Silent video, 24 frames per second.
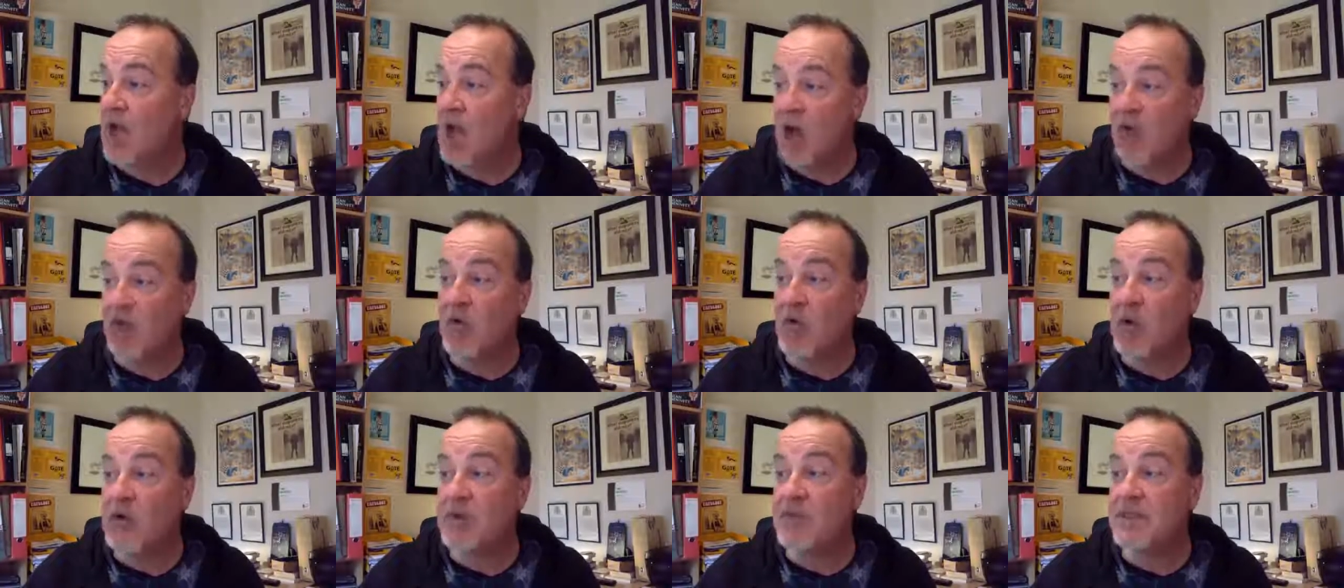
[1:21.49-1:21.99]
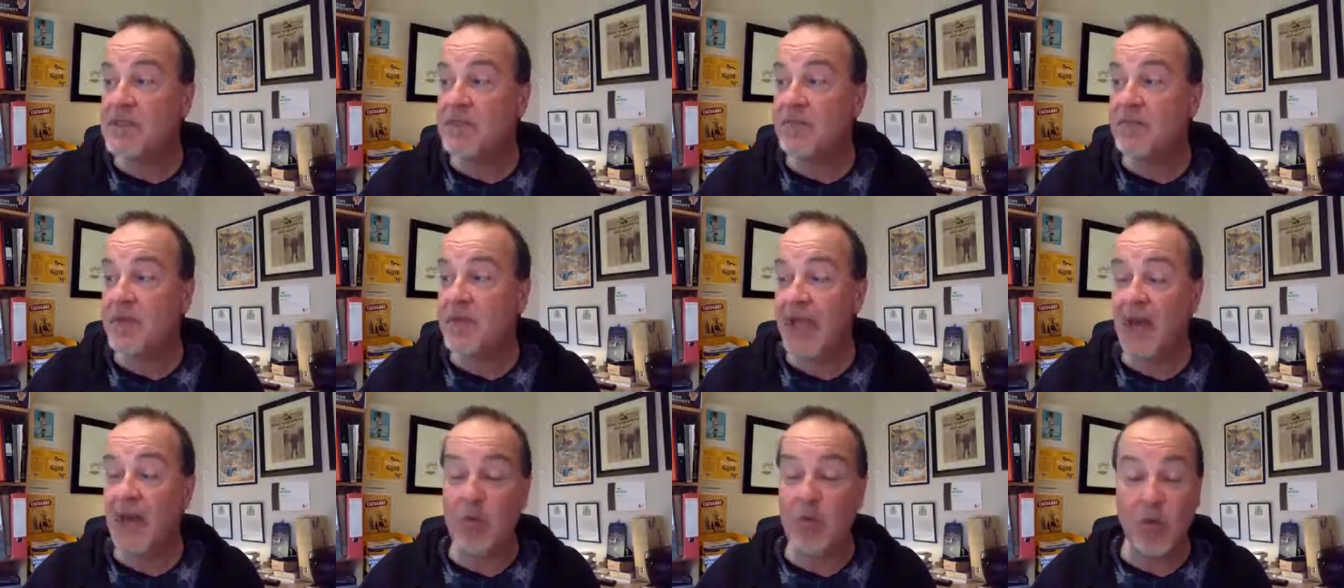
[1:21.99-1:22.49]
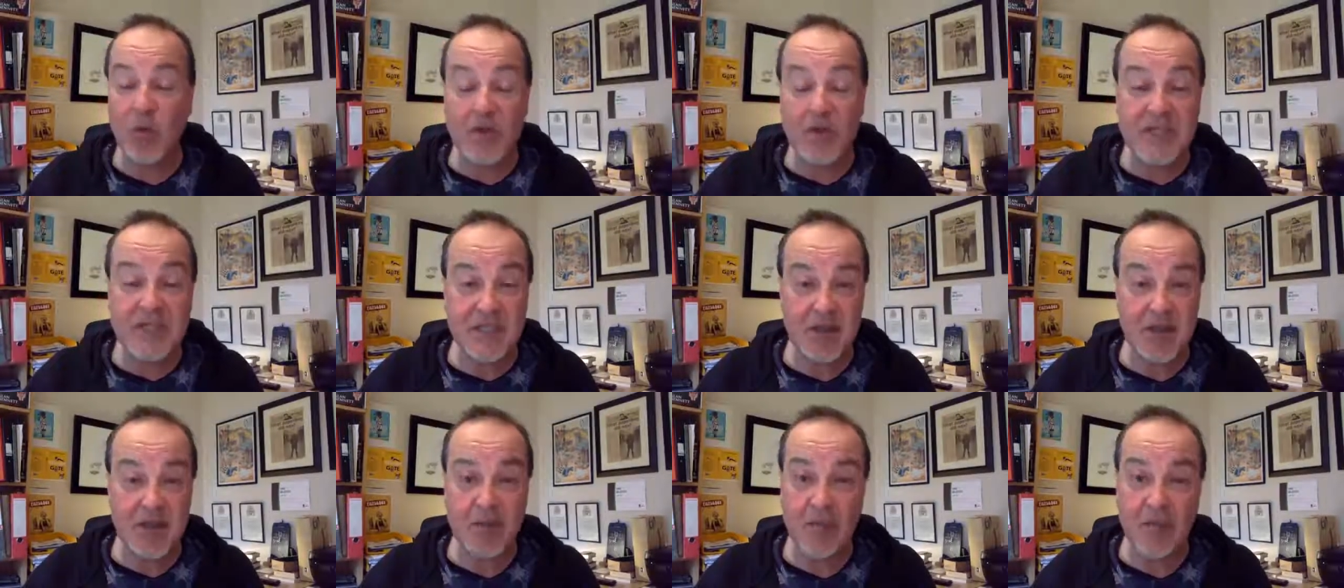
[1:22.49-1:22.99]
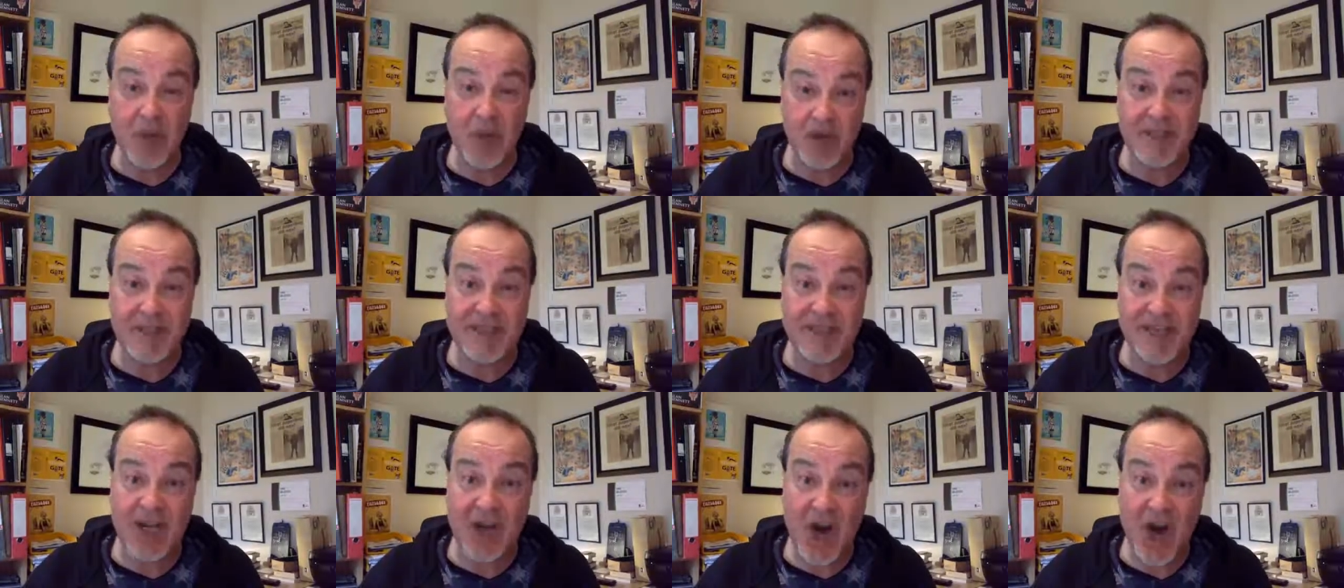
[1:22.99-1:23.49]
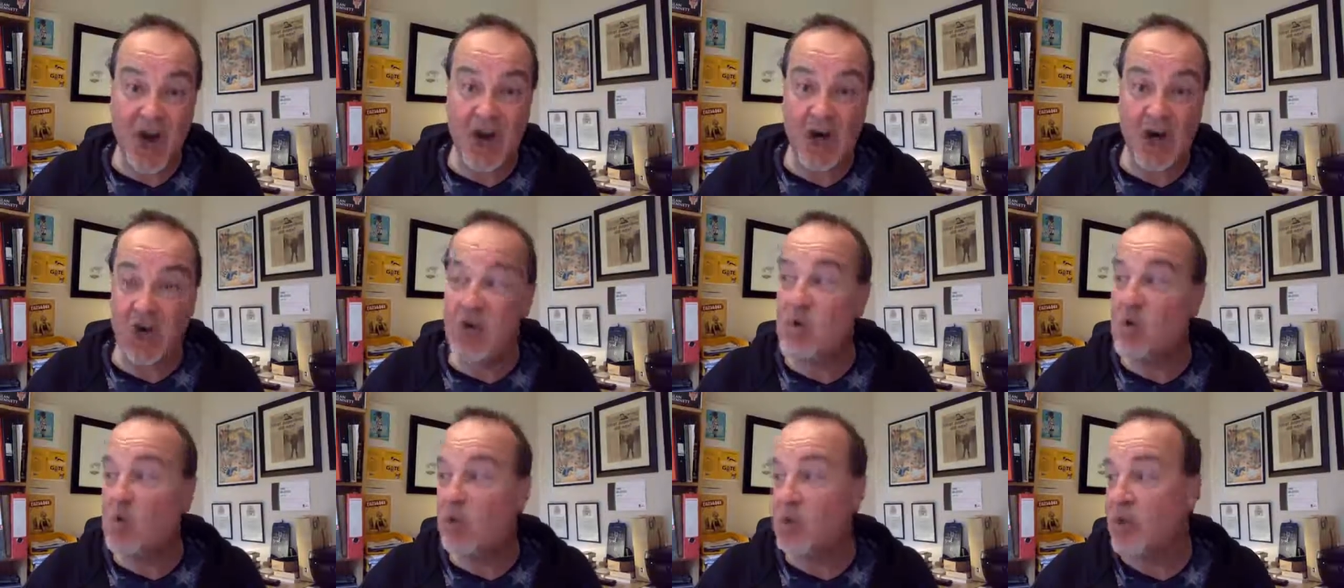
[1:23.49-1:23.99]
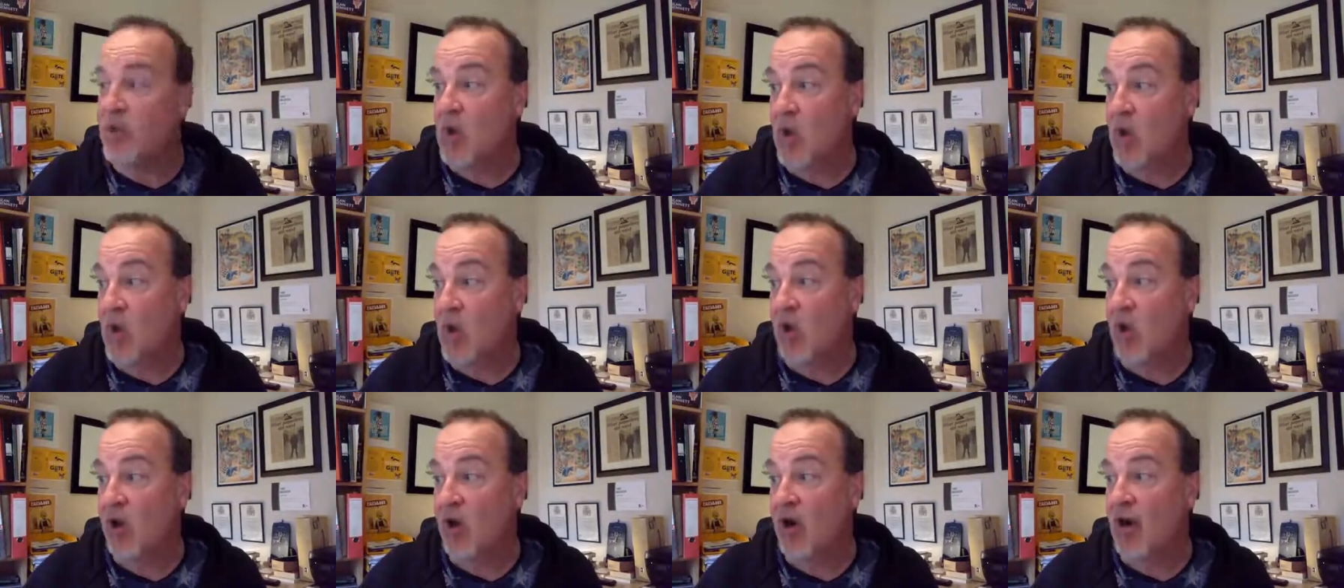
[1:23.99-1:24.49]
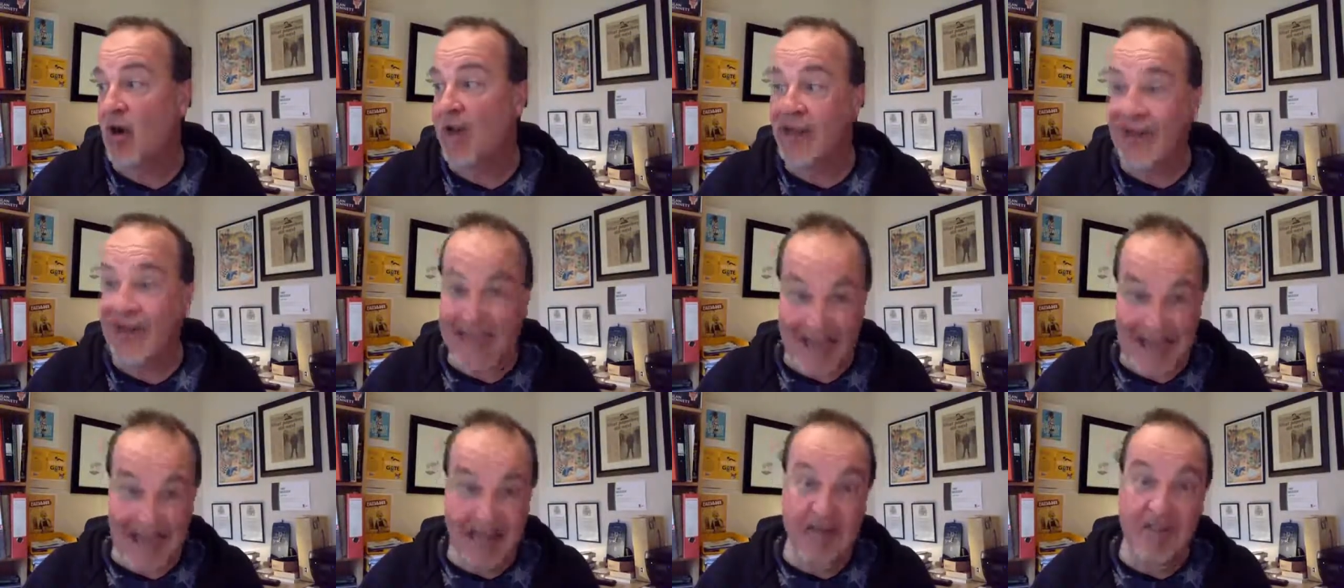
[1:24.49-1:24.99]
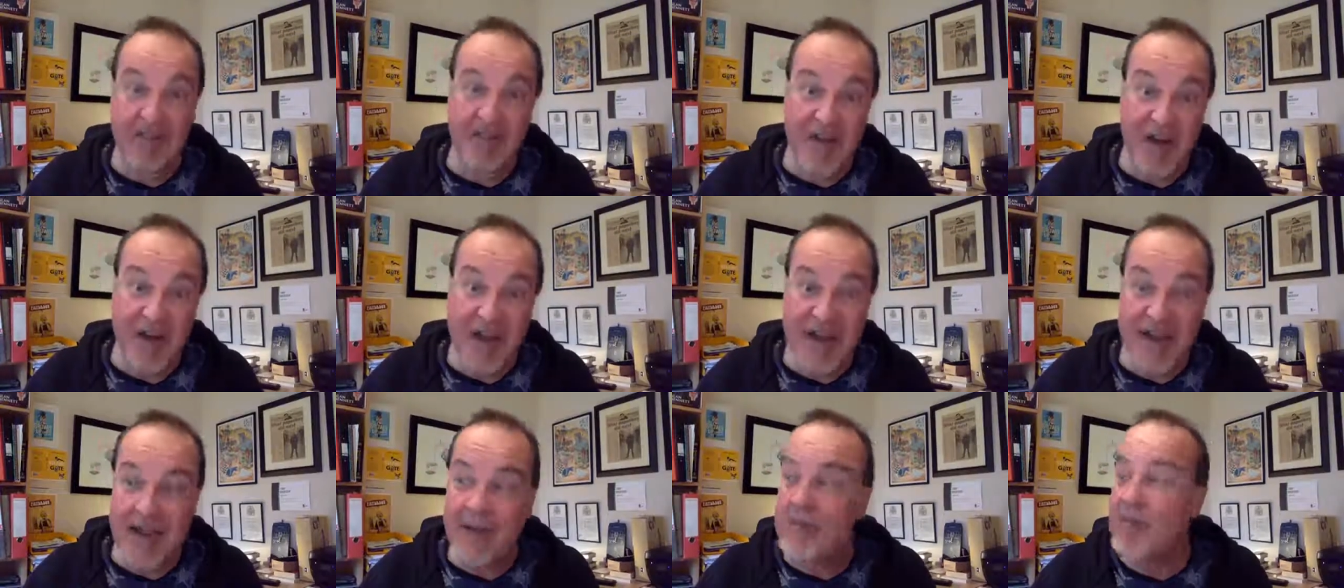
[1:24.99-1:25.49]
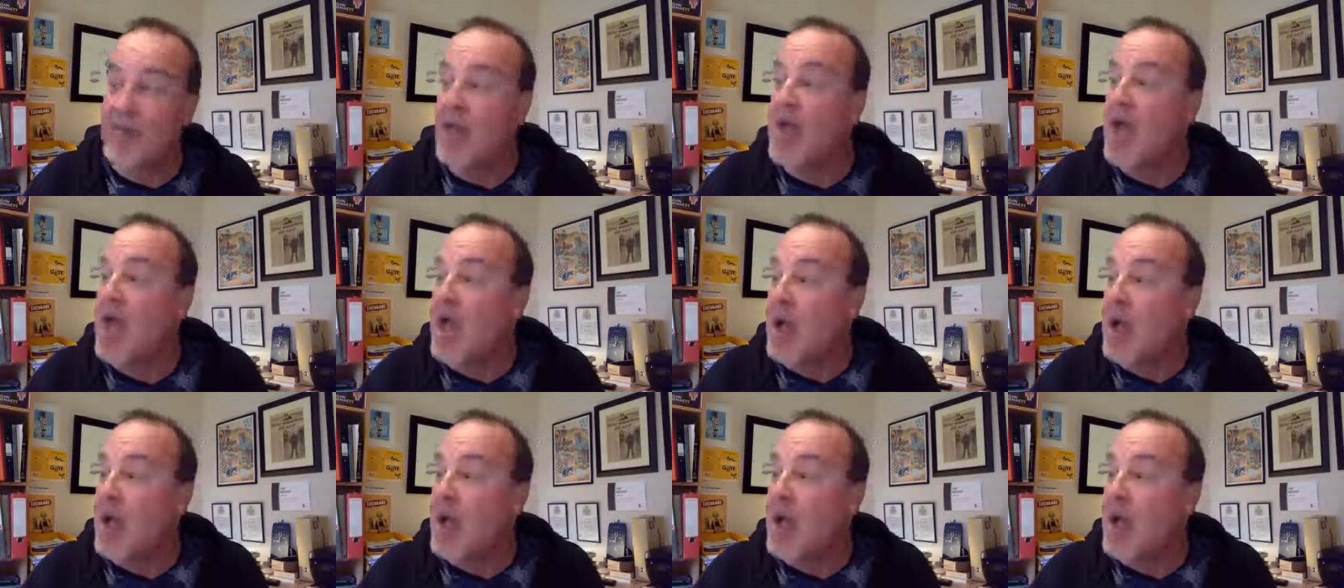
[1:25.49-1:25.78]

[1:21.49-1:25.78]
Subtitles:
Of course, it wasn't Monte Carlo or Gallifrey,